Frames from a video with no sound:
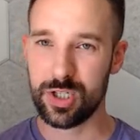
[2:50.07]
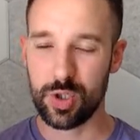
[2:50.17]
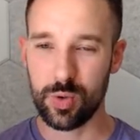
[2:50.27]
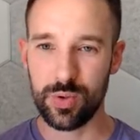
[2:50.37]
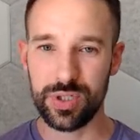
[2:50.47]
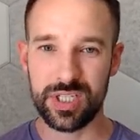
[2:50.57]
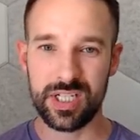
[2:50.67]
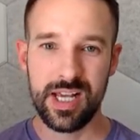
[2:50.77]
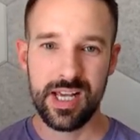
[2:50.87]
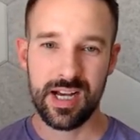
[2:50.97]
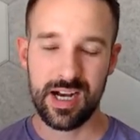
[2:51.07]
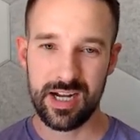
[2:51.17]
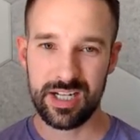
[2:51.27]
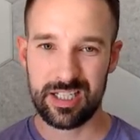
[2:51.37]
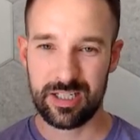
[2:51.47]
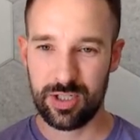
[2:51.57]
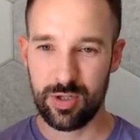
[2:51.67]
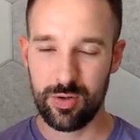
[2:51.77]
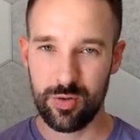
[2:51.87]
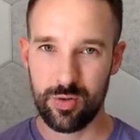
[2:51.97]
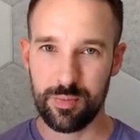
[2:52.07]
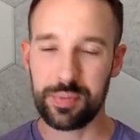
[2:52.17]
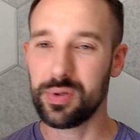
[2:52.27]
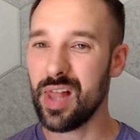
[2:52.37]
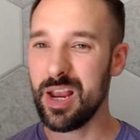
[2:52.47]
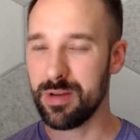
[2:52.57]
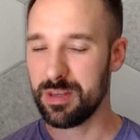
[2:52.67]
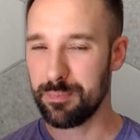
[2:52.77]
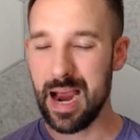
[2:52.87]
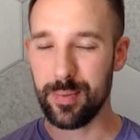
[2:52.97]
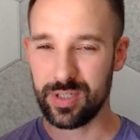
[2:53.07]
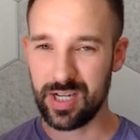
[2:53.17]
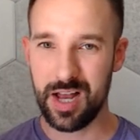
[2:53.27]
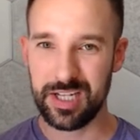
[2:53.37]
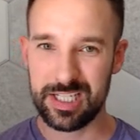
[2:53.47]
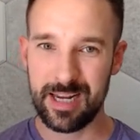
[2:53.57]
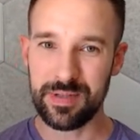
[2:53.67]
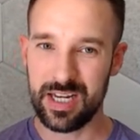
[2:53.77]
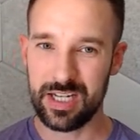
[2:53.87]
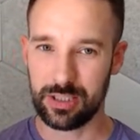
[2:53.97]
tools to play with Bible concepts and to